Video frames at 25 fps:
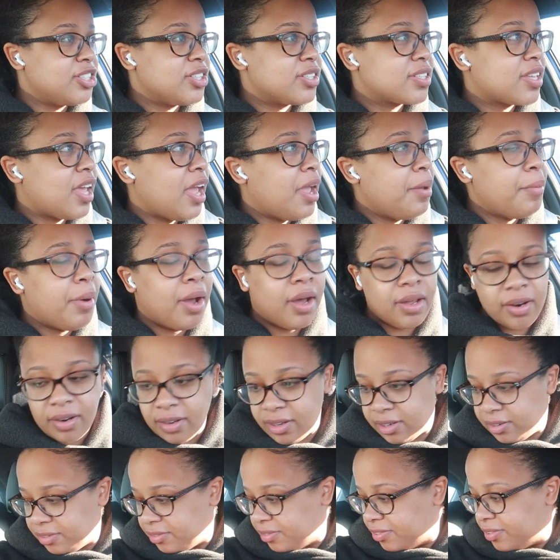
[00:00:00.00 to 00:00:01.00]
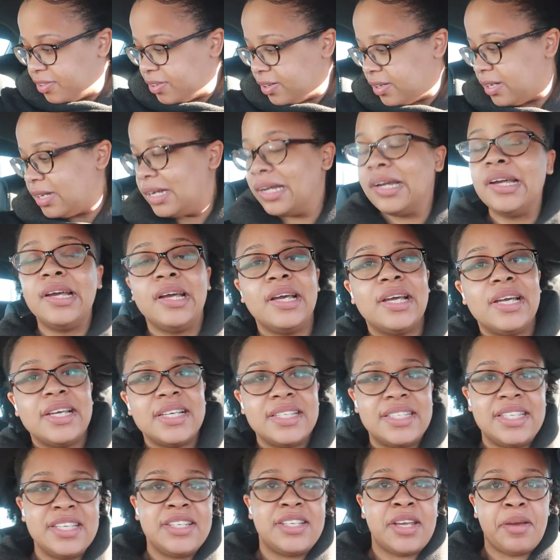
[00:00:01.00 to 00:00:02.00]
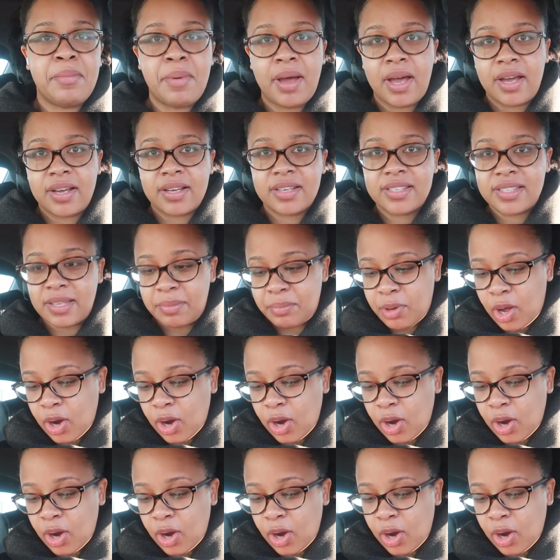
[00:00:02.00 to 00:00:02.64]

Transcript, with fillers: I just came out of TJ Maxx.